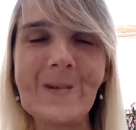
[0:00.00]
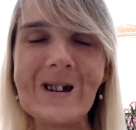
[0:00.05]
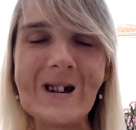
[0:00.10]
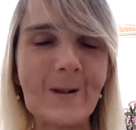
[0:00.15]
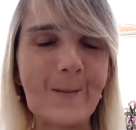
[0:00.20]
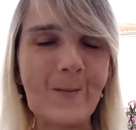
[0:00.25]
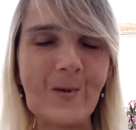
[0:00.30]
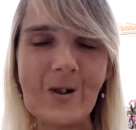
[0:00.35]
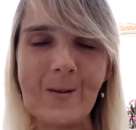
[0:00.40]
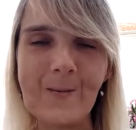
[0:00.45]

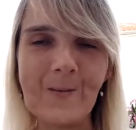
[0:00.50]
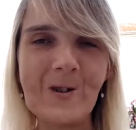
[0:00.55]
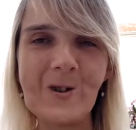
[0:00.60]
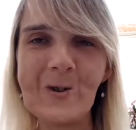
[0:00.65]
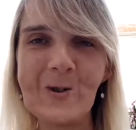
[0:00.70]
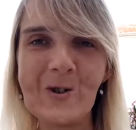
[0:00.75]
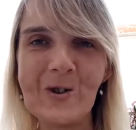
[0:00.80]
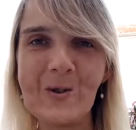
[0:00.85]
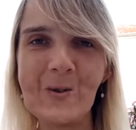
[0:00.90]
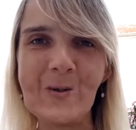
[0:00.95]
and probably
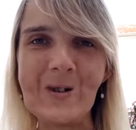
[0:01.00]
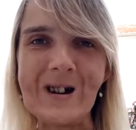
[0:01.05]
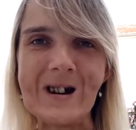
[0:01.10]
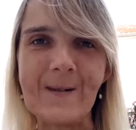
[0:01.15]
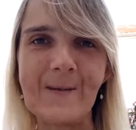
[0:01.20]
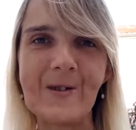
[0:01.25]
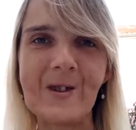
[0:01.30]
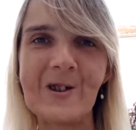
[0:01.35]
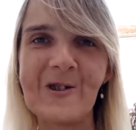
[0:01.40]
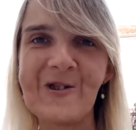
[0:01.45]
you also
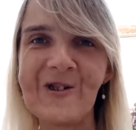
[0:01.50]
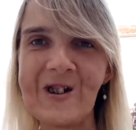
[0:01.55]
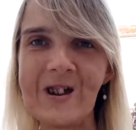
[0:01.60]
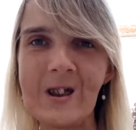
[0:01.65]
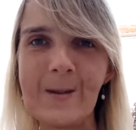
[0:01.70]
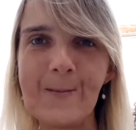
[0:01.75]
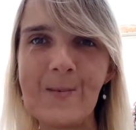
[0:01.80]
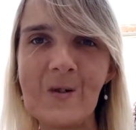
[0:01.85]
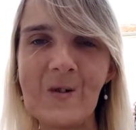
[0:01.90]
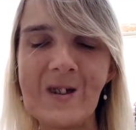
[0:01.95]
have such
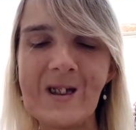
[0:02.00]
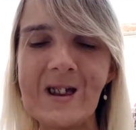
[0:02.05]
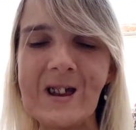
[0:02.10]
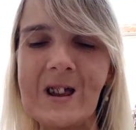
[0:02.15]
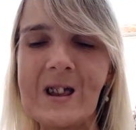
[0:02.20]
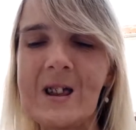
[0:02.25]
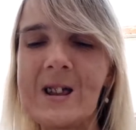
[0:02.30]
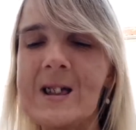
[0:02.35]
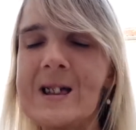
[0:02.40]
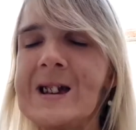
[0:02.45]

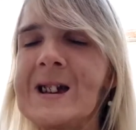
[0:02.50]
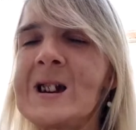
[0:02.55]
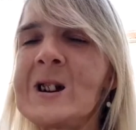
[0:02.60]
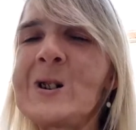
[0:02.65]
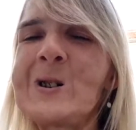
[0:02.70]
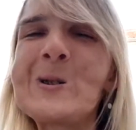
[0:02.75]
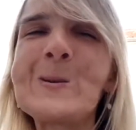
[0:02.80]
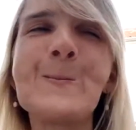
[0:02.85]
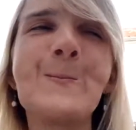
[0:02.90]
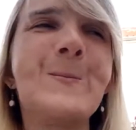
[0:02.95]
experiences. They
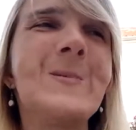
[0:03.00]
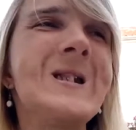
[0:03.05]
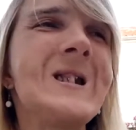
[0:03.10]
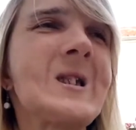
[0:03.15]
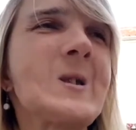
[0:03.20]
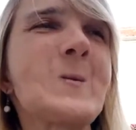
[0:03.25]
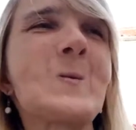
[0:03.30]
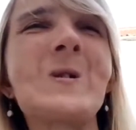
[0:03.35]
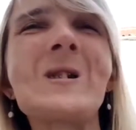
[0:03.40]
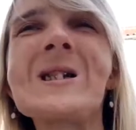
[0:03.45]

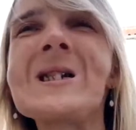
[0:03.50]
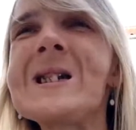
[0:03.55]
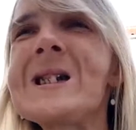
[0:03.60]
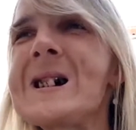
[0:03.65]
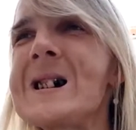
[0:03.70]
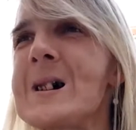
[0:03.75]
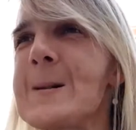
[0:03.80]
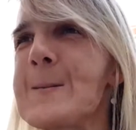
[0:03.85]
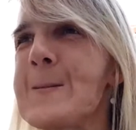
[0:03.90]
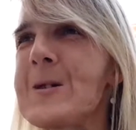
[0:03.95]
compete with
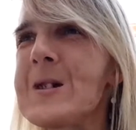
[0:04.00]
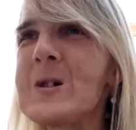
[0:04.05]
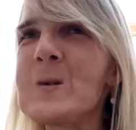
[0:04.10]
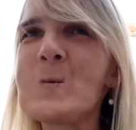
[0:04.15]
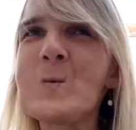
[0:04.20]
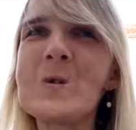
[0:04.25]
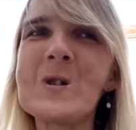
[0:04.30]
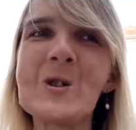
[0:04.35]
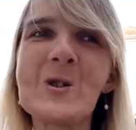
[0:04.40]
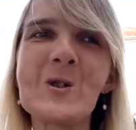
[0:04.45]
them, they
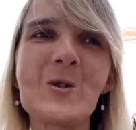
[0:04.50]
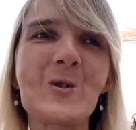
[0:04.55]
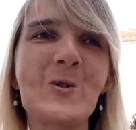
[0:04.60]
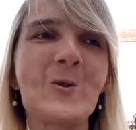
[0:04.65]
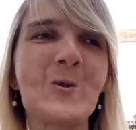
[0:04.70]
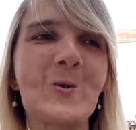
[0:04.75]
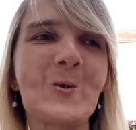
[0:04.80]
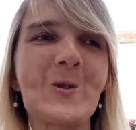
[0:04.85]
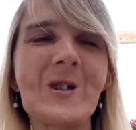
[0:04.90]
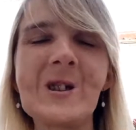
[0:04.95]
want
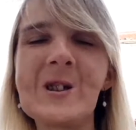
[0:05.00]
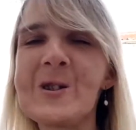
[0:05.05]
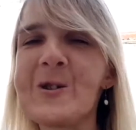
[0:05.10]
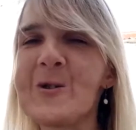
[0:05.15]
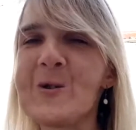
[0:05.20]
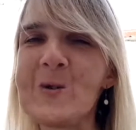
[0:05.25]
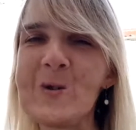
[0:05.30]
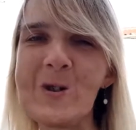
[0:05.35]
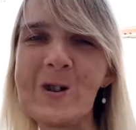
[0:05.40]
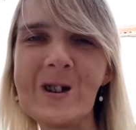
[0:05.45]
to
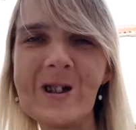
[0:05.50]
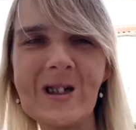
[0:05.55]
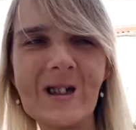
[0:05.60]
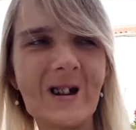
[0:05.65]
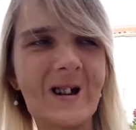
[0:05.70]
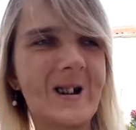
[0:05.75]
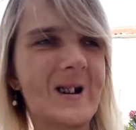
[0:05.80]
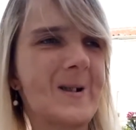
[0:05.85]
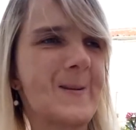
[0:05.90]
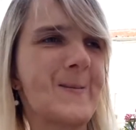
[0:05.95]
destroy
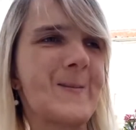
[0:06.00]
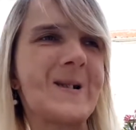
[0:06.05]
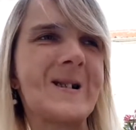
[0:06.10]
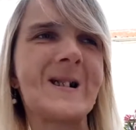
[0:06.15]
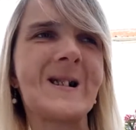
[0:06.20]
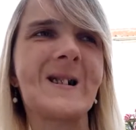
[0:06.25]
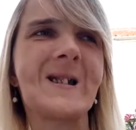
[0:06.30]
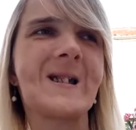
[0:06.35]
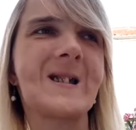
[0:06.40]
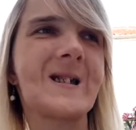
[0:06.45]
them,
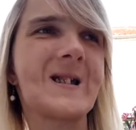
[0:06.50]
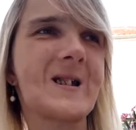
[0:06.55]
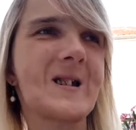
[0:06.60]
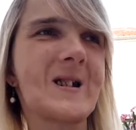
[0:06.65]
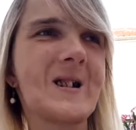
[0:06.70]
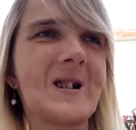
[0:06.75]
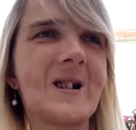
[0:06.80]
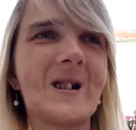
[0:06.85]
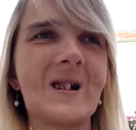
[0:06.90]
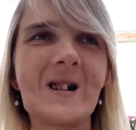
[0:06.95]
and
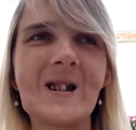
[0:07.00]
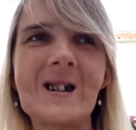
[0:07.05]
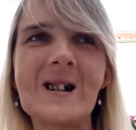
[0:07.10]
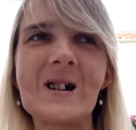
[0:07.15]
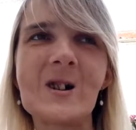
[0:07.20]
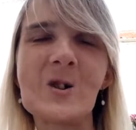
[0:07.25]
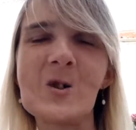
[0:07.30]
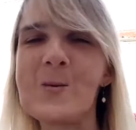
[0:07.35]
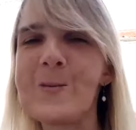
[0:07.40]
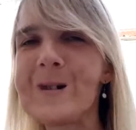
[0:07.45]

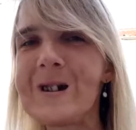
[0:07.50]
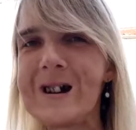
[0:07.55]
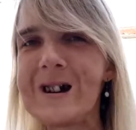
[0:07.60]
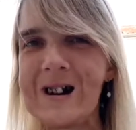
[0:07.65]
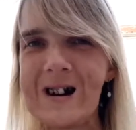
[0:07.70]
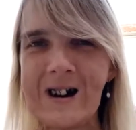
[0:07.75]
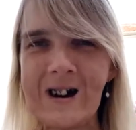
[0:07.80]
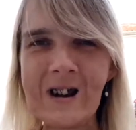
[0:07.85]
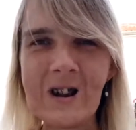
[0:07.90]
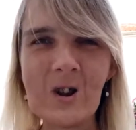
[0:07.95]
like, oh my
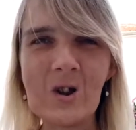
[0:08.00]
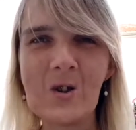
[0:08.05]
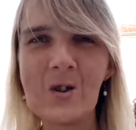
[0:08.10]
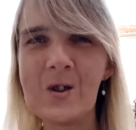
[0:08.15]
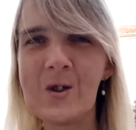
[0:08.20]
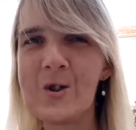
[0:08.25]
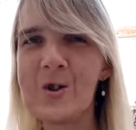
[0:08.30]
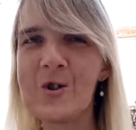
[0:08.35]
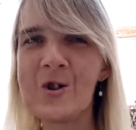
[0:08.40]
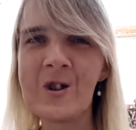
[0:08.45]
god,
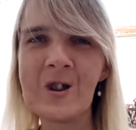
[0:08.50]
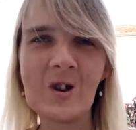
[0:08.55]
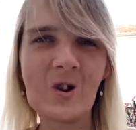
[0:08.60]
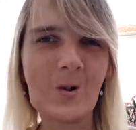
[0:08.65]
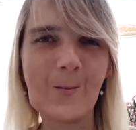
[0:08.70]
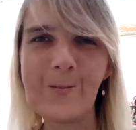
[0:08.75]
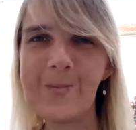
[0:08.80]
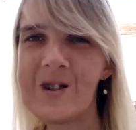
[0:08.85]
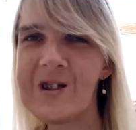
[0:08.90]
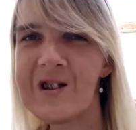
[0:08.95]
dirty
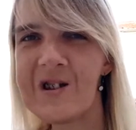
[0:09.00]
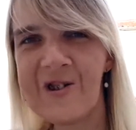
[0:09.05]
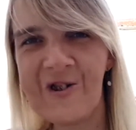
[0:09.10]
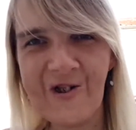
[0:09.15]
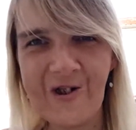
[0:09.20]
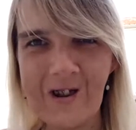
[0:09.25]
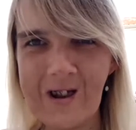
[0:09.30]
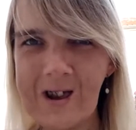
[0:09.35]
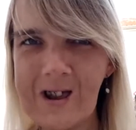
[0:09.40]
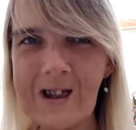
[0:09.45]

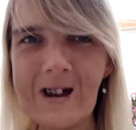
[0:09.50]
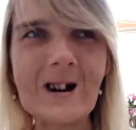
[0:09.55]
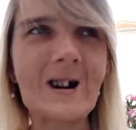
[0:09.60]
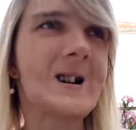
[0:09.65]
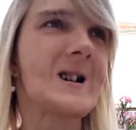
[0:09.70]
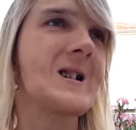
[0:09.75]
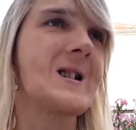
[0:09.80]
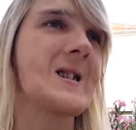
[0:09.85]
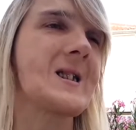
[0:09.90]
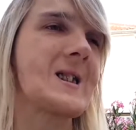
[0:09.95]
competition
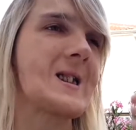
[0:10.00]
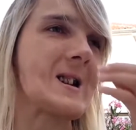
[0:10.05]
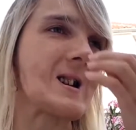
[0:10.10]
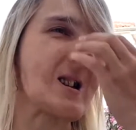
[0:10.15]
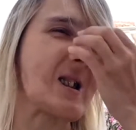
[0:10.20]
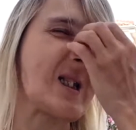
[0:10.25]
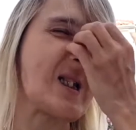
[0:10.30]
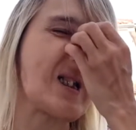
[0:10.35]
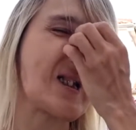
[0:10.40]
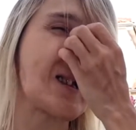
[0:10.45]
starts,
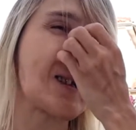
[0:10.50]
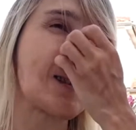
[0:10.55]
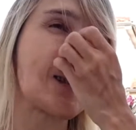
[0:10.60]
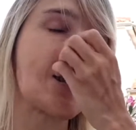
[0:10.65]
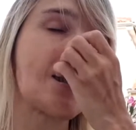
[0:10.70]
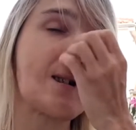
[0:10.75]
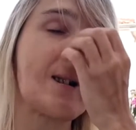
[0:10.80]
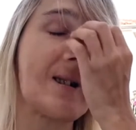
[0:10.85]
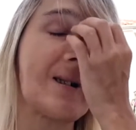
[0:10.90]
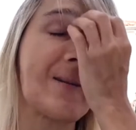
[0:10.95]

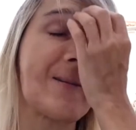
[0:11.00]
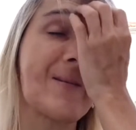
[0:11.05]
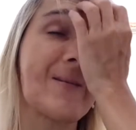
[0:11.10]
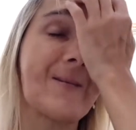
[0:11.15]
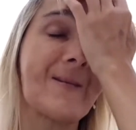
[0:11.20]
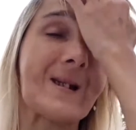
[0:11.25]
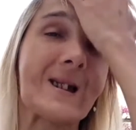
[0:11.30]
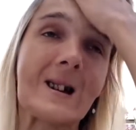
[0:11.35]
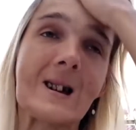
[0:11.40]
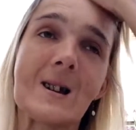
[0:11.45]
and
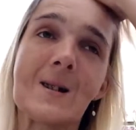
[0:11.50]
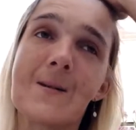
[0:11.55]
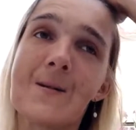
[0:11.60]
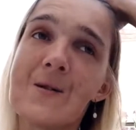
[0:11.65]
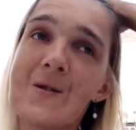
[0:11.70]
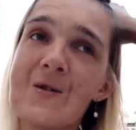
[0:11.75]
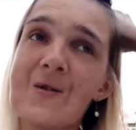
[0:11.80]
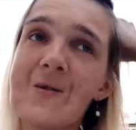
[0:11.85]
like